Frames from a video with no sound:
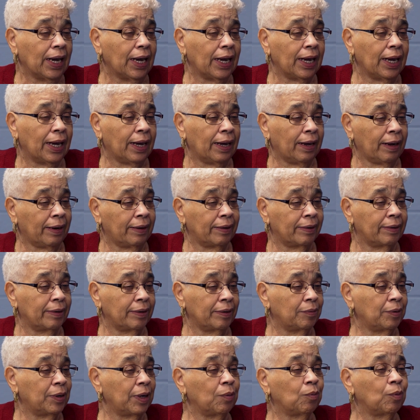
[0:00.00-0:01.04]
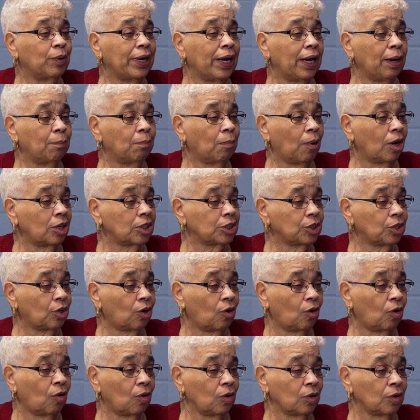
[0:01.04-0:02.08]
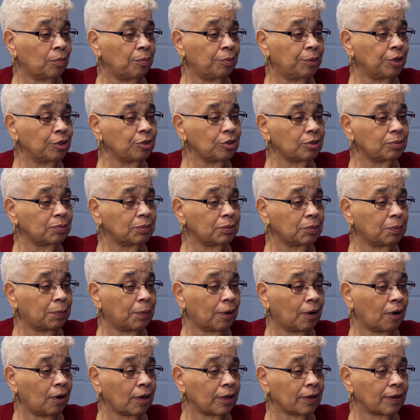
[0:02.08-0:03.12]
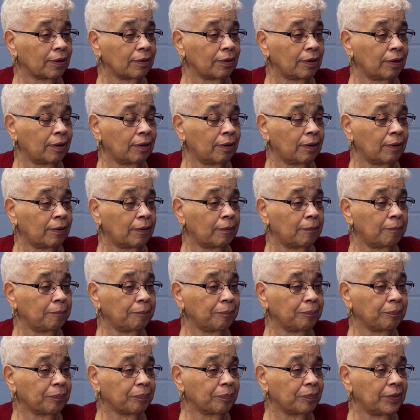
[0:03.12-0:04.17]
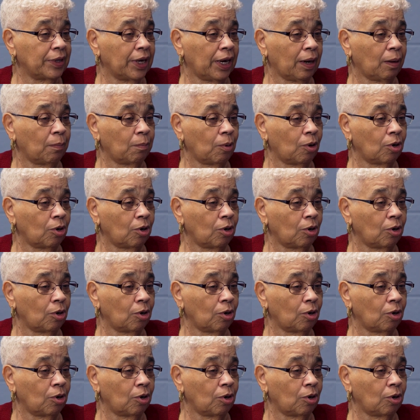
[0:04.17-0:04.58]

And then we had Marshall Hall Amusement Park uh, down